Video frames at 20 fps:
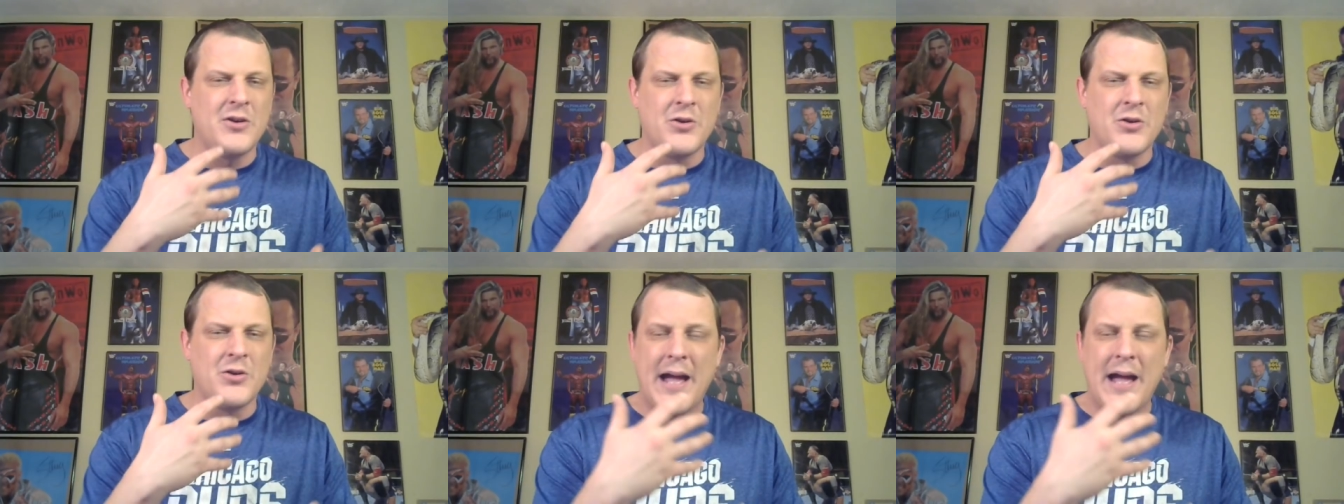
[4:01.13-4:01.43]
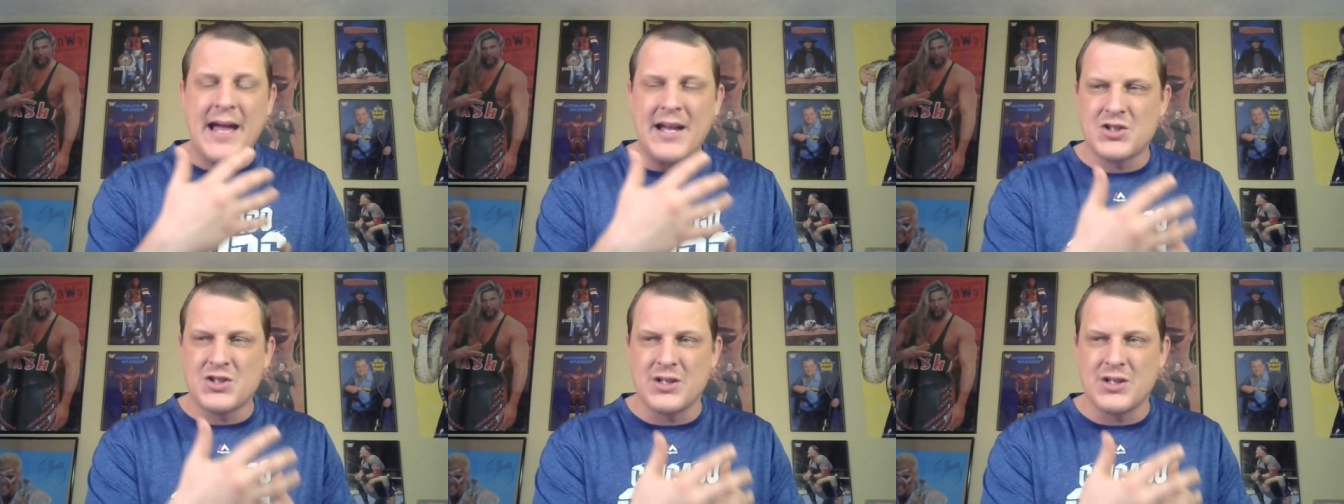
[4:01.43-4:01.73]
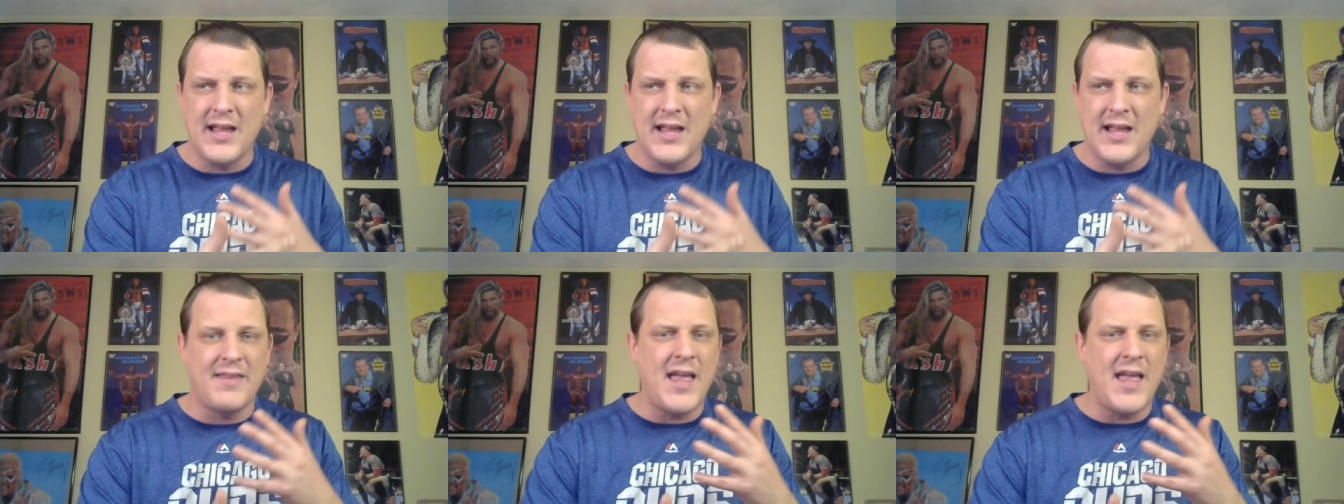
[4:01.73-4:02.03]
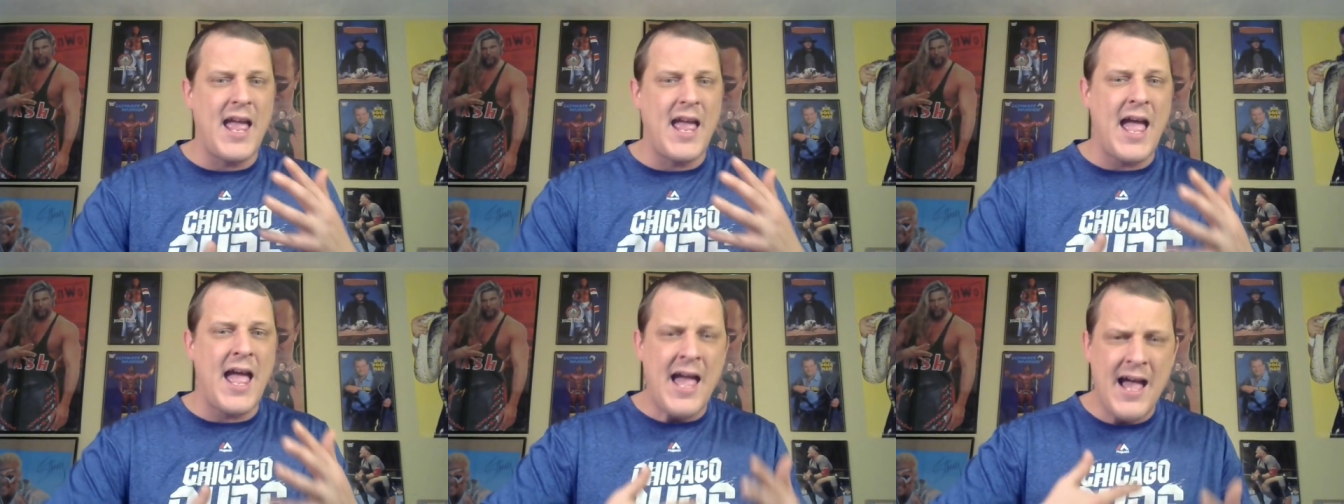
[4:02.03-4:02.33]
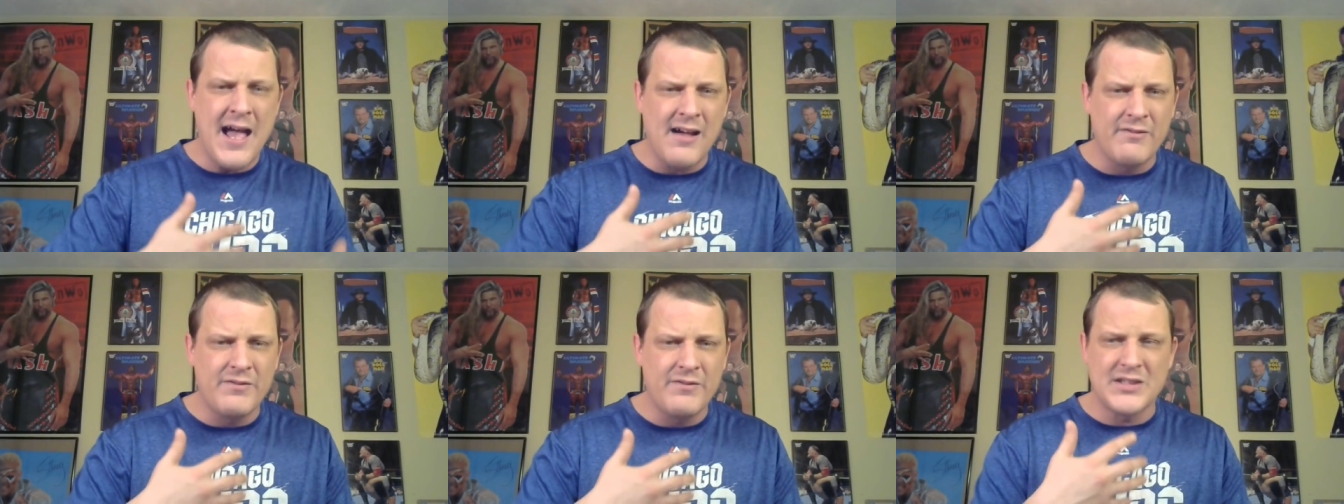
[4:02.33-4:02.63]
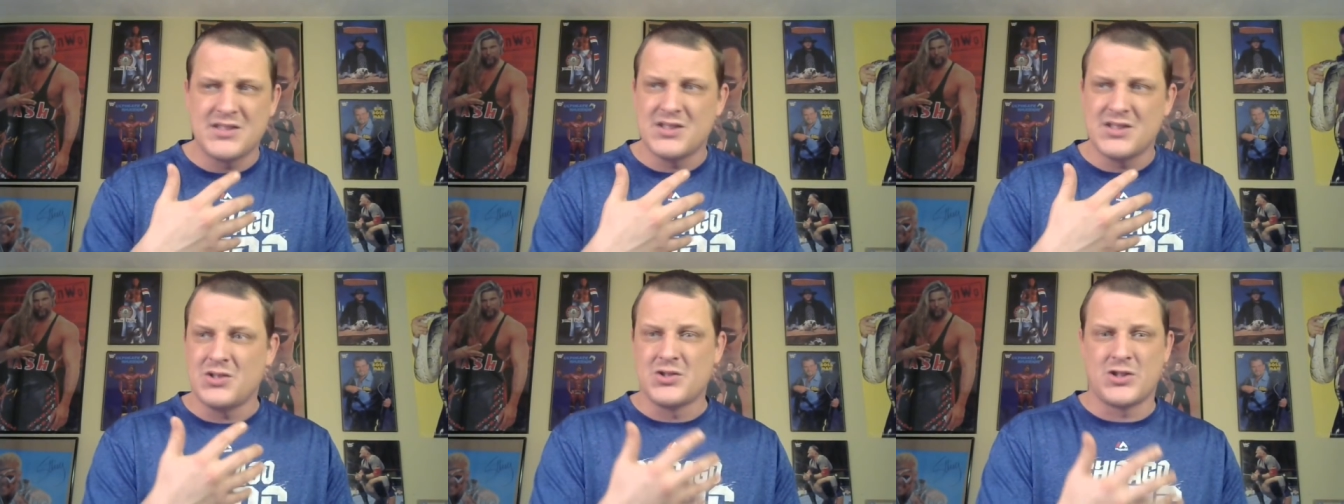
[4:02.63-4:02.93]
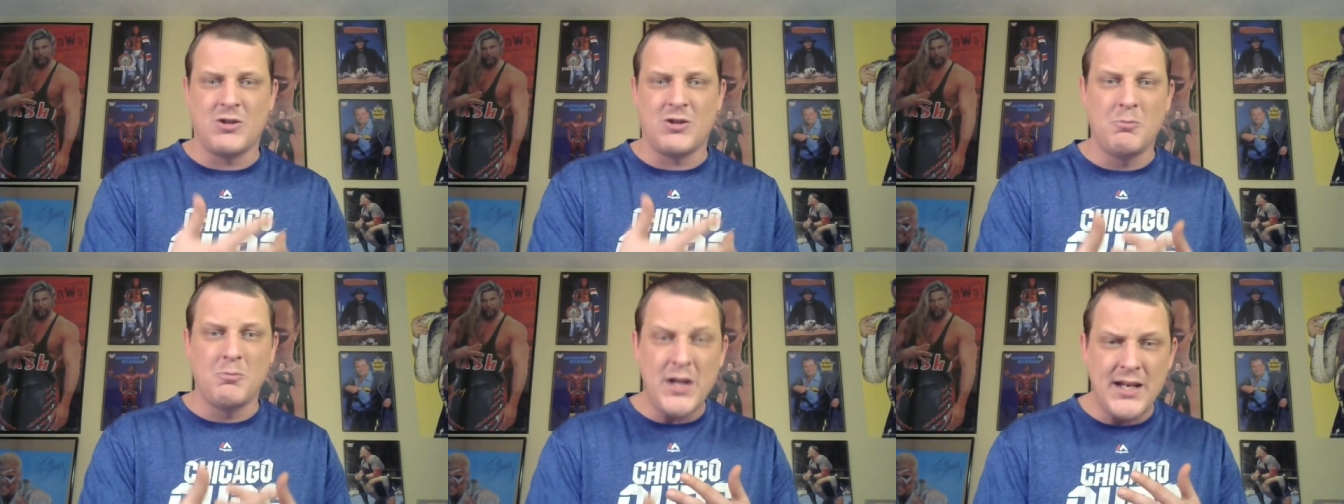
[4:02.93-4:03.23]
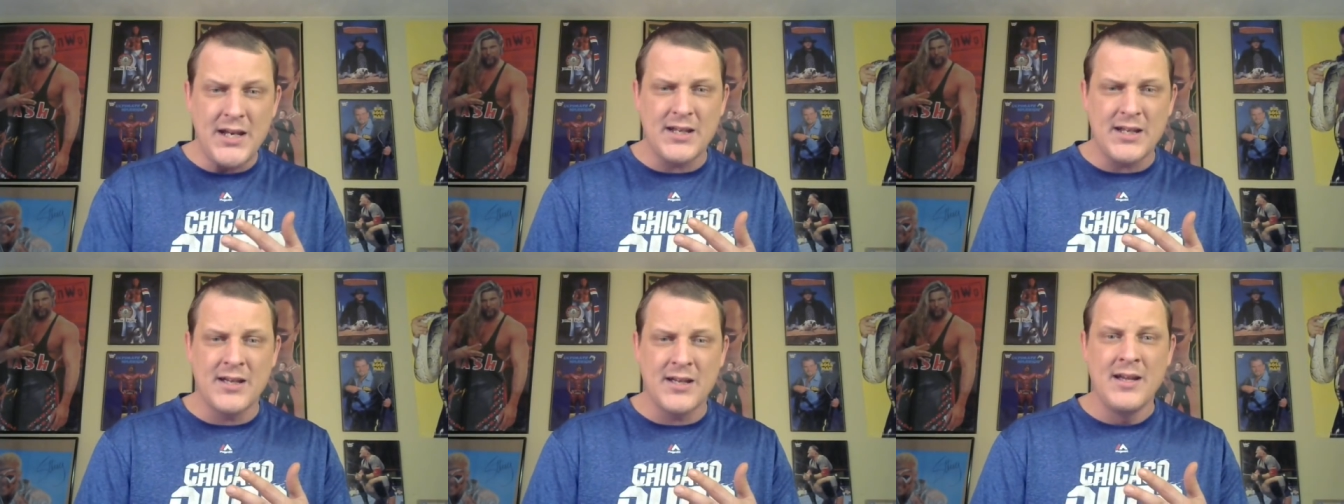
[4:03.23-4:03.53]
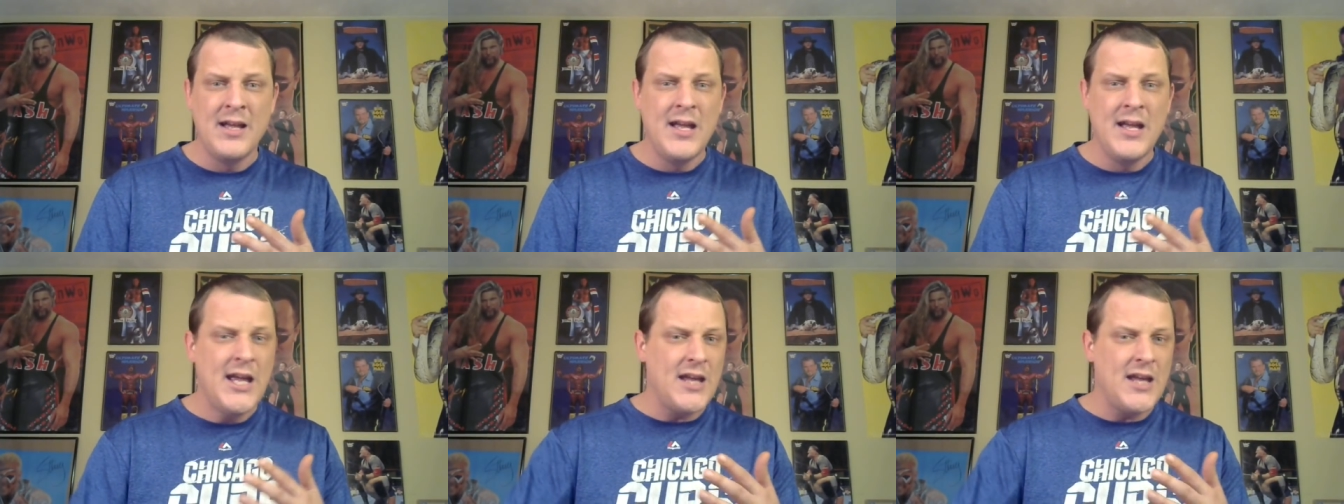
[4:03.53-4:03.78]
interaction that they have on social media